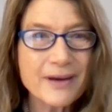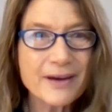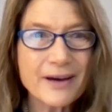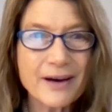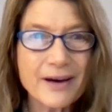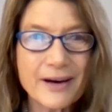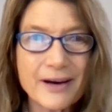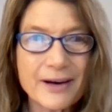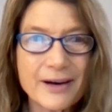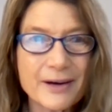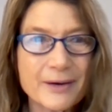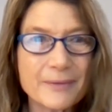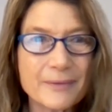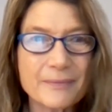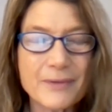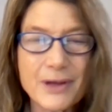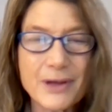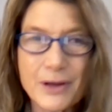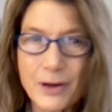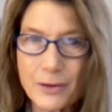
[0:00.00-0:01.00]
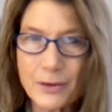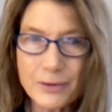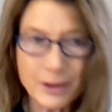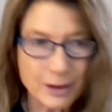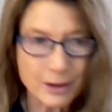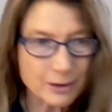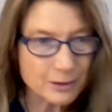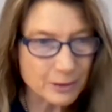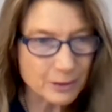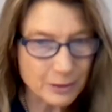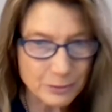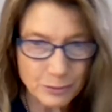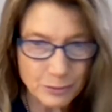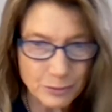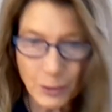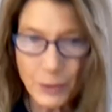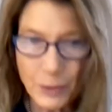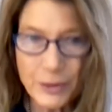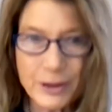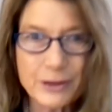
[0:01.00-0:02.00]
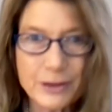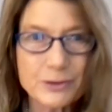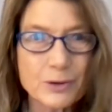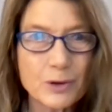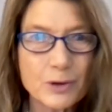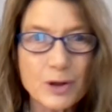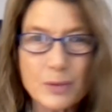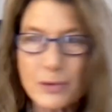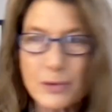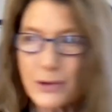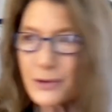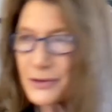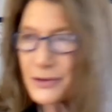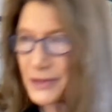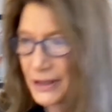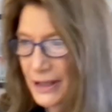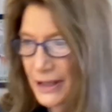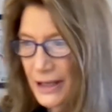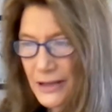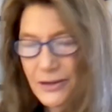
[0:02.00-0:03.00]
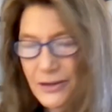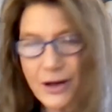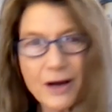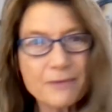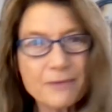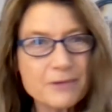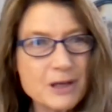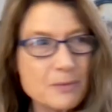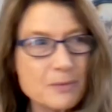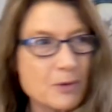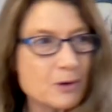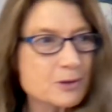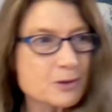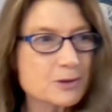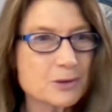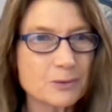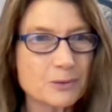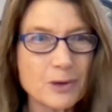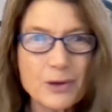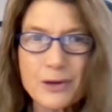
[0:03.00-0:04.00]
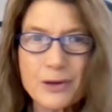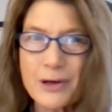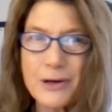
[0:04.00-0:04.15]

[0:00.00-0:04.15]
the controllables and getting off the emotional roller